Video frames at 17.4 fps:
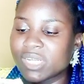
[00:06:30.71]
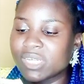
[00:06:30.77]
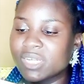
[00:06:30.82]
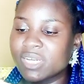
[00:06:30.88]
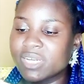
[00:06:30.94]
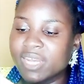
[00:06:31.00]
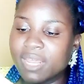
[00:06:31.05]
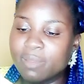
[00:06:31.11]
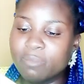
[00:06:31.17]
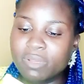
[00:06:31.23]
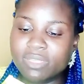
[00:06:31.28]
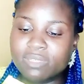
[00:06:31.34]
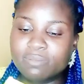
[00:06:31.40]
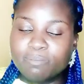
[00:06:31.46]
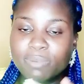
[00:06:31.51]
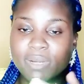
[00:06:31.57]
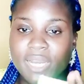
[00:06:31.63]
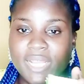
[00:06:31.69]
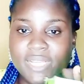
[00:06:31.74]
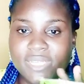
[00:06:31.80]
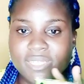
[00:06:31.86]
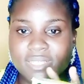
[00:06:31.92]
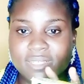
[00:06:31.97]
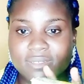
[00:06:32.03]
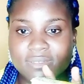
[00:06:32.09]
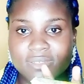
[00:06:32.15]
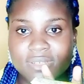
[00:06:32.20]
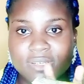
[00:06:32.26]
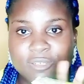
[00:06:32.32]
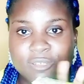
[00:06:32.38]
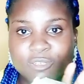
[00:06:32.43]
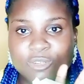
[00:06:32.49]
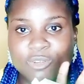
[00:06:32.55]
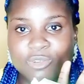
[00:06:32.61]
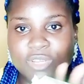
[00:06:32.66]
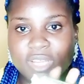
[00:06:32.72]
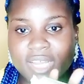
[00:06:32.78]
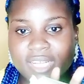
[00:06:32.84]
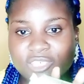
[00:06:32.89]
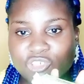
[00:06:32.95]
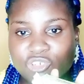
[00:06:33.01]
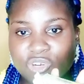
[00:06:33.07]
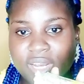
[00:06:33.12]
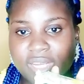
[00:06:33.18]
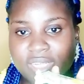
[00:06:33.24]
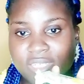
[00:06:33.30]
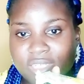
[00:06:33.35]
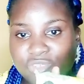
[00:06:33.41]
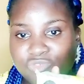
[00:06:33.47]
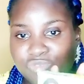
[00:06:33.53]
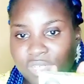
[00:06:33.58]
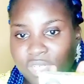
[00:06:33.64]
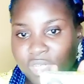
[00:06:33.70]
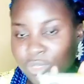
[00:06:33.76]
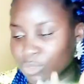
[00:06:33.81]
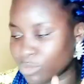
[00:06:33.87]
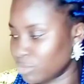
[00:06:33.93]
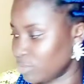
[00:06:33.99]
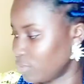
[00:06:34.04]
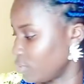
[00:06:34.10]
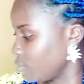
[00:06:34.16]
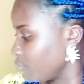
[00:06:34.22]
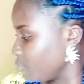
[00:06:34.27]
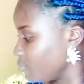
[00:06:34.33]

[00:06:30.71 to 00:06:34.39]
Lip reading: The name is Blessed, so you can try it. It's really good.